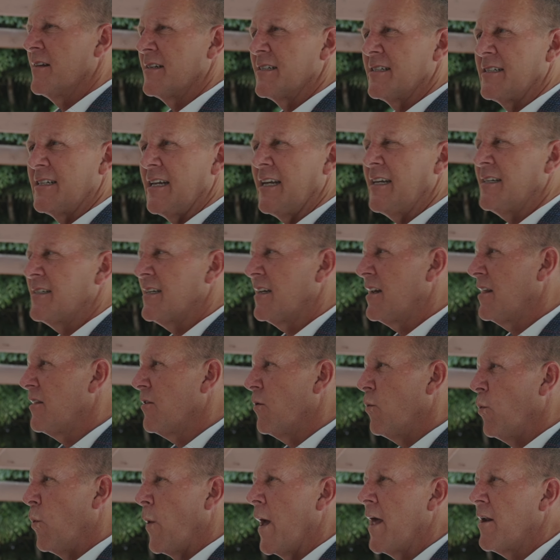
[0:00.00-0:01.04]
the season, in
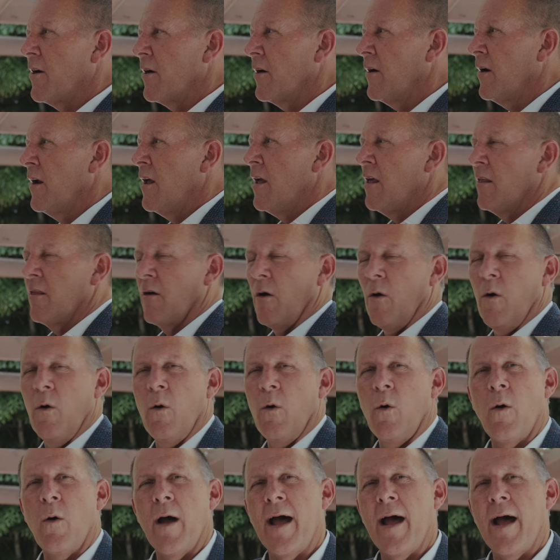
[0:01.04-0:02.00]
the winter, the whole